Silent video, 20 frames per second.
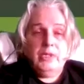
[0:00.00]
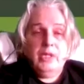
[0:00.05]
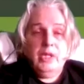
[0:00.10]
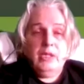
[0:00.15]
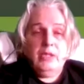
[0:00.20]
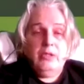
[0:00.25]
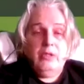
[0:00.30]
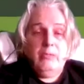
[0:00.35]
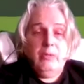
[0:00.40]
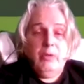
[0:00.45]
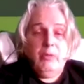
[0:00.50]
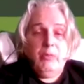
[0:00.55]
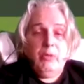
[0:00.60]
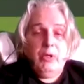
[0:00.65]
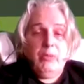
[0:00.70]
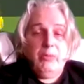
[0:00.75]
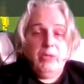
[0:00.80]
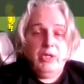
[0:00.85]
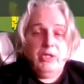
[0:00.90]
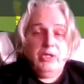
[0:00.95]
that should be pretty
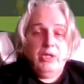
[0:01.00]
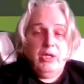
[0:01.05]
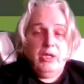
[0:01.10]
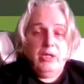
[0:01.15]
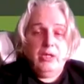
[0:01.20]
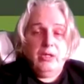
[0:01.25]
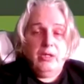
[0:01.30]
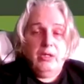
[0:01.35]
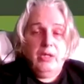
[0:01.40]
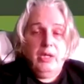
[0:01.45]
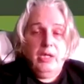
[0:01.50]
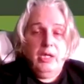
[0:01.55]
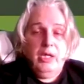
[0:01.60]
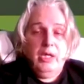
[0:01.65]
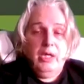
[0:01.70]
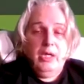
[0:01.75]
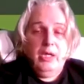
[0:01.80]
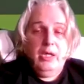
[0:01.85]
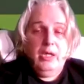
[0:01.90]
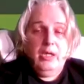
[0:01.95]
much it.
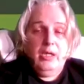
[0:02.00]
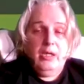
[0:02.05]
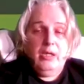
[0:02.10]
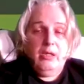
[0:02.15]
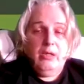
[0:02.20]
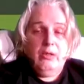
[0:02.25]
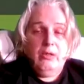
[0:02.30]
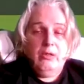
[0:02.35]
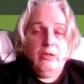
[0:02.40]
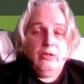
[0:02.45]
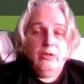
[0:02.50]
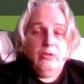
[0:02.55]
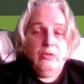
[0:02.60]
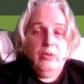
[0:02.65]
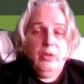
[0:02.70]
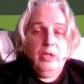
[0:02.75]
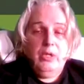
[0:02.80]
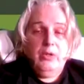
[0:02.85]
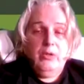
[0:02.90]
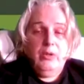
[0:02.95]
And
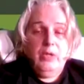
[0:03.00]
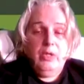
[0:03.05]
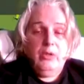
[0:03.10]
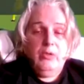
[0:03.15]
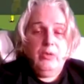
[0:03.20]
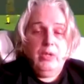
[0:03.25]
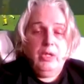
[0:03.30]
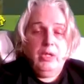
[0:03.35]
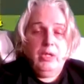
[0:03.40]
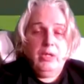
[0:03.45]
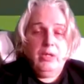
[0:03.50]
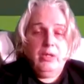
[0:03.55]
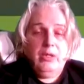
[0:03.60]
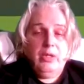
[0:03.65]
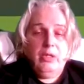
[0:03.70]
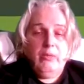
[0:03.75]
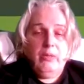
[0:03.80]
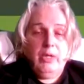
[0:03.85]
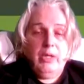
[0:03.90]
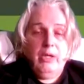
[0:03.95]
tweet, tweet, tweet.
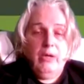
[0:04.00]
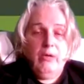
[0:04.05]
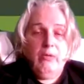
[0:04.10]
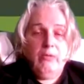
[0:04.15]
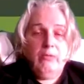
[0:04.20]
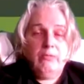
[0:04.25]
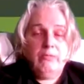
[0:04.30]
There we go.